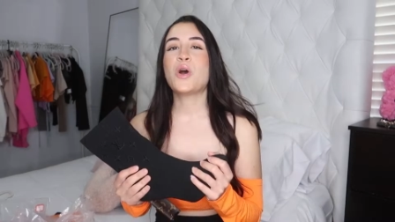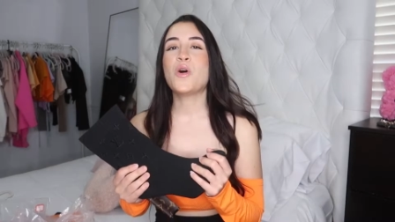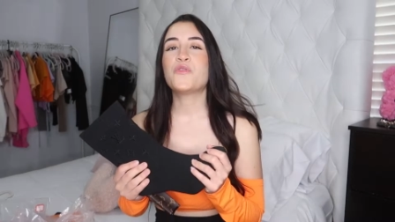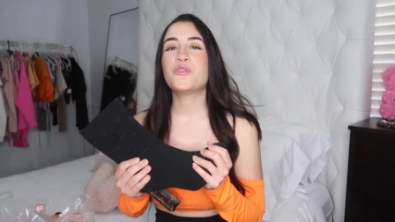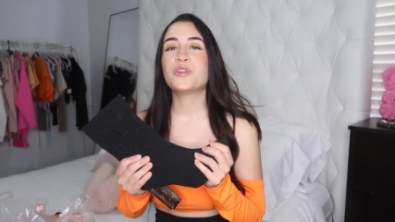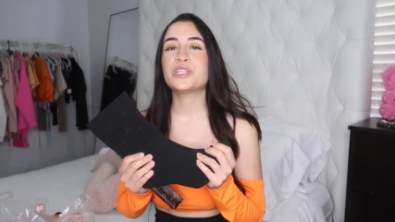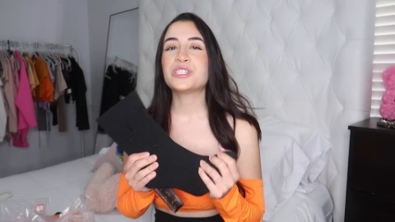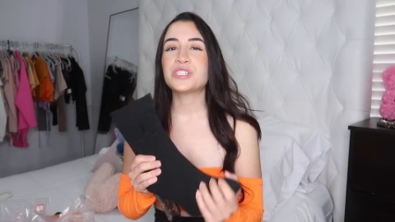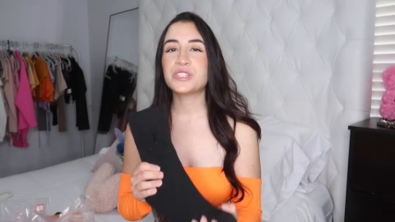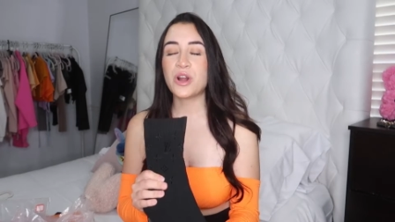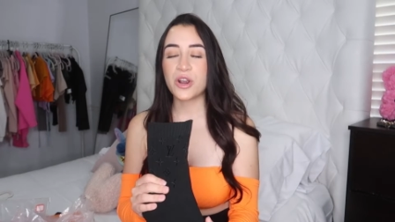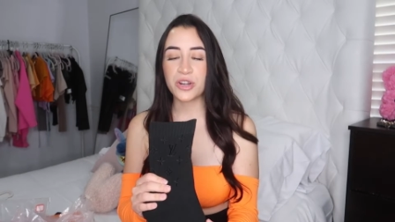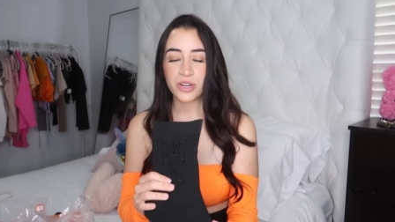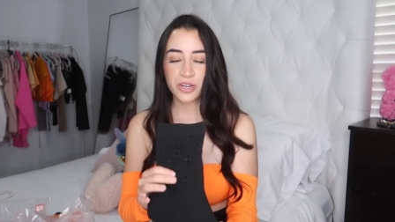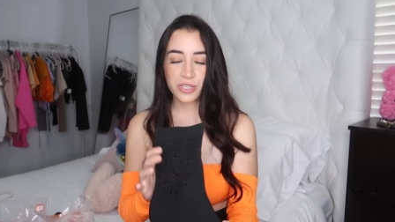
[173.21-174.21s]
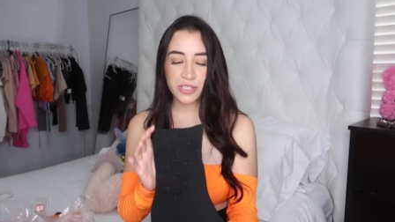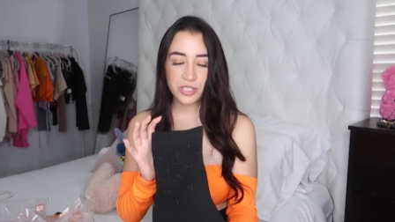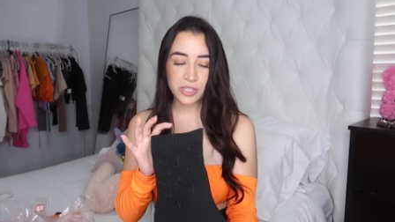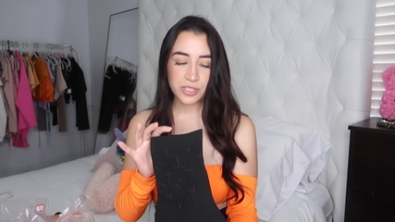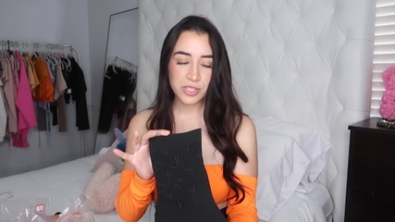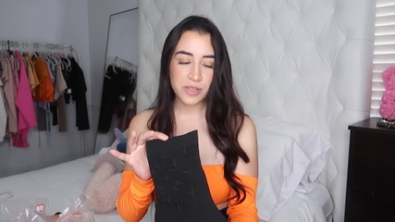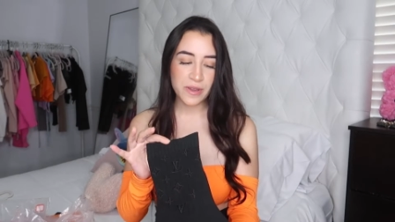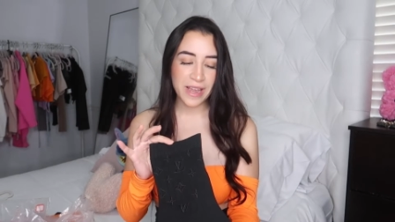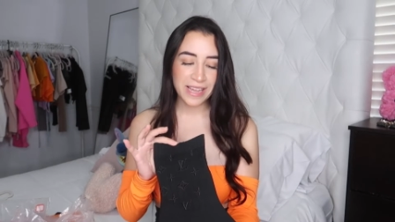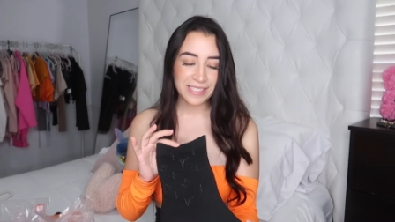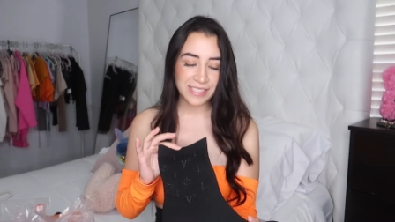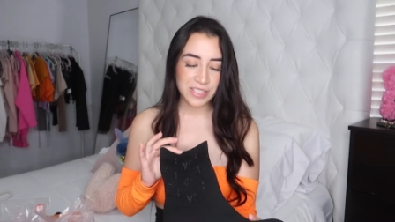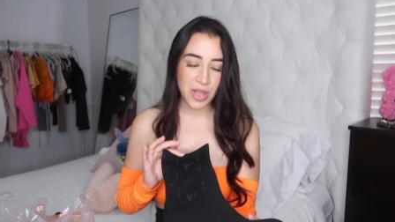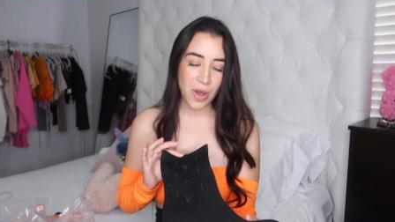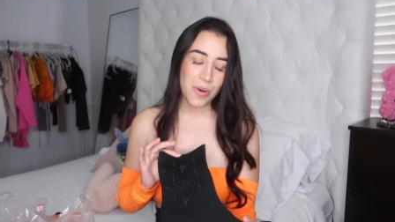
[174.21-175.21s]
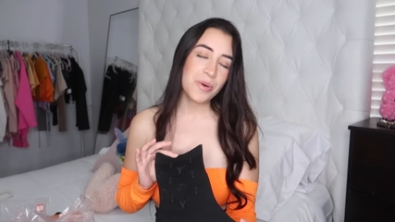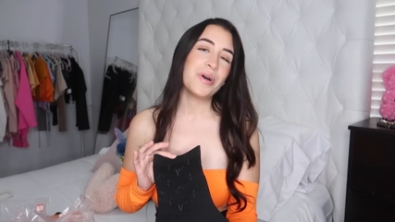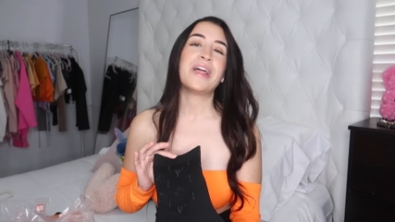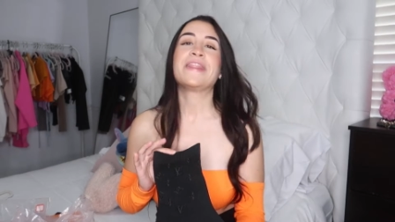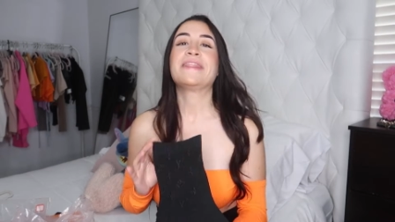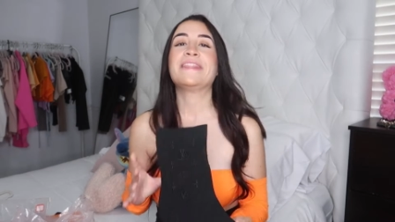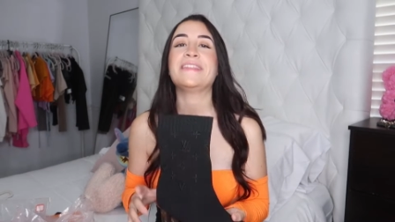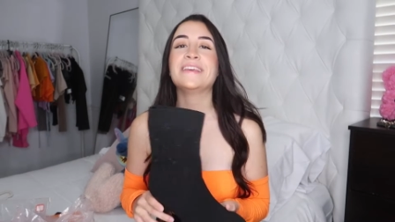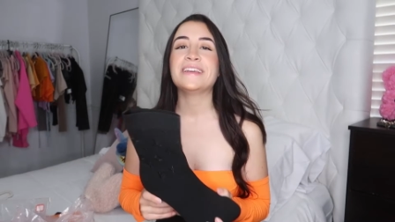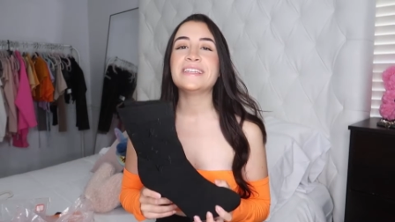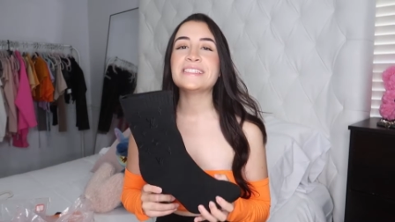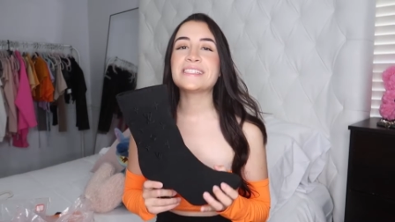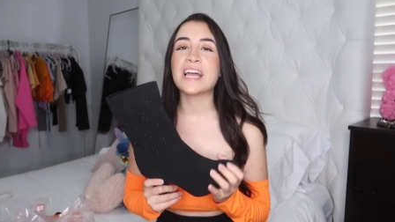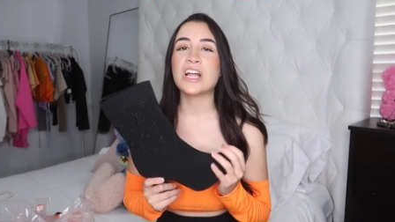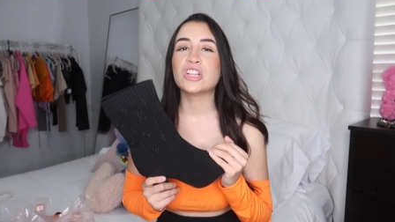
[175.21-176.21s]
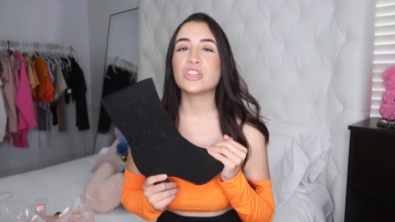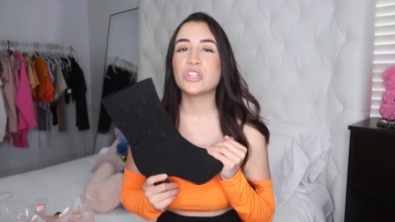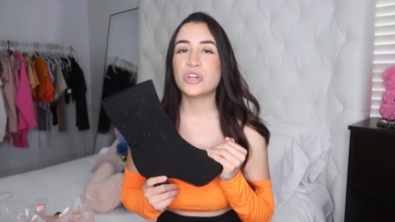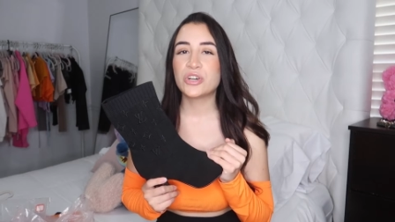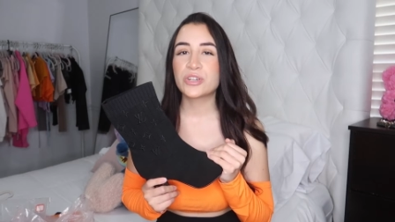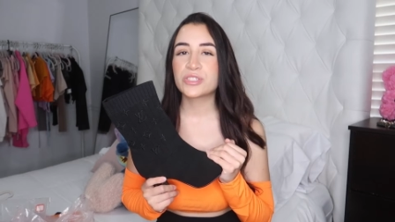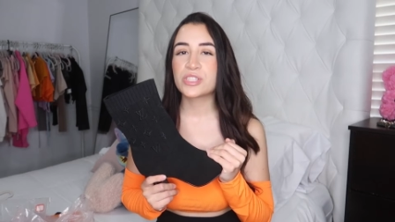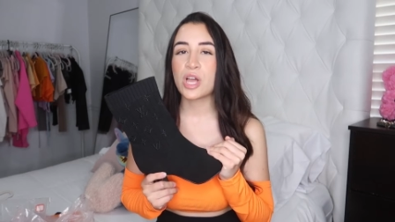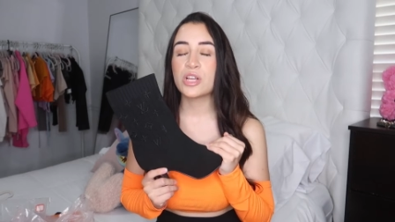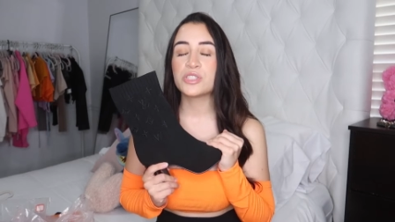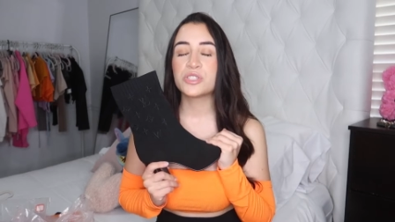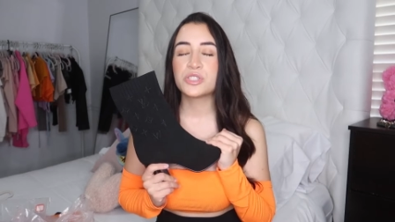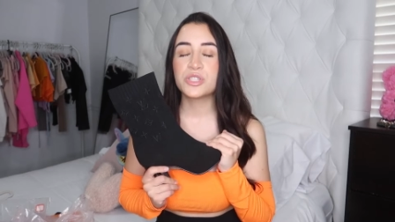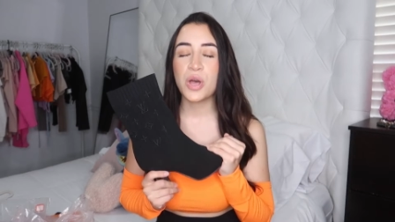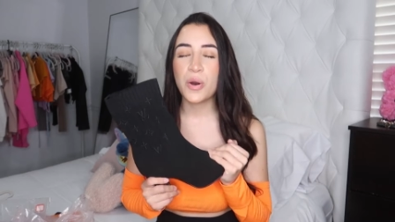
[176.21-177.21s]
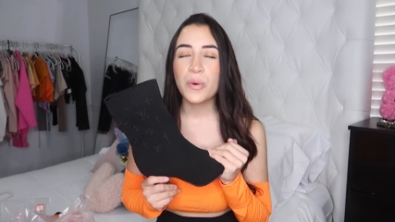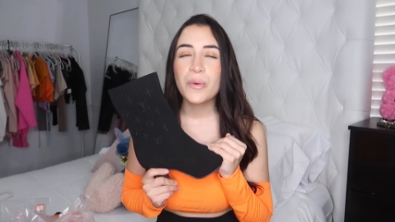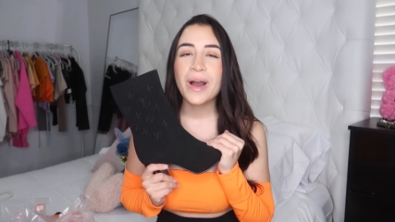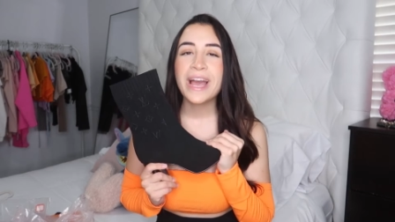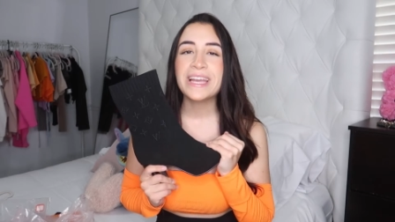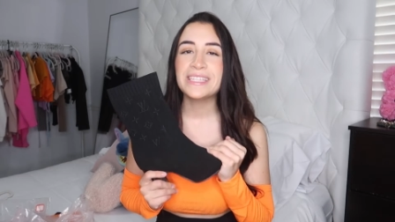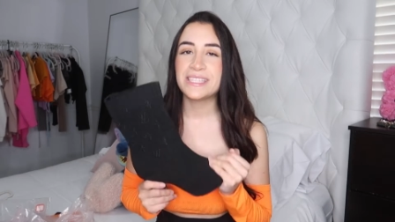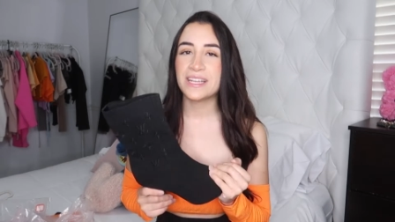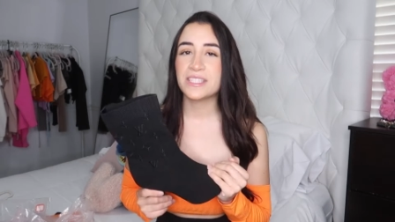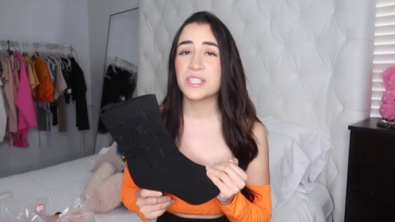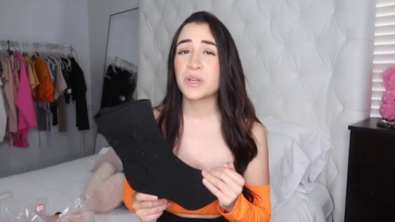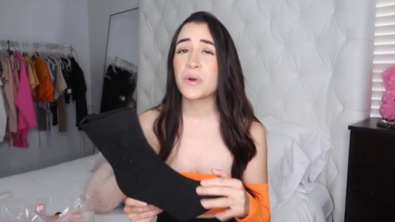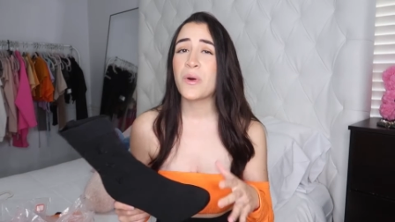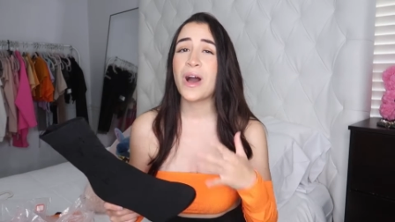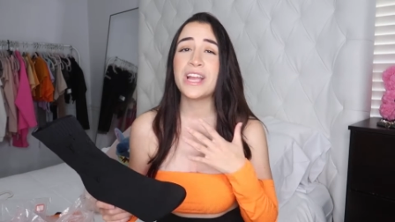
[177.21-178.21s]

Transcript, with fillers: So for starters, just so you guys know, this looks so identical.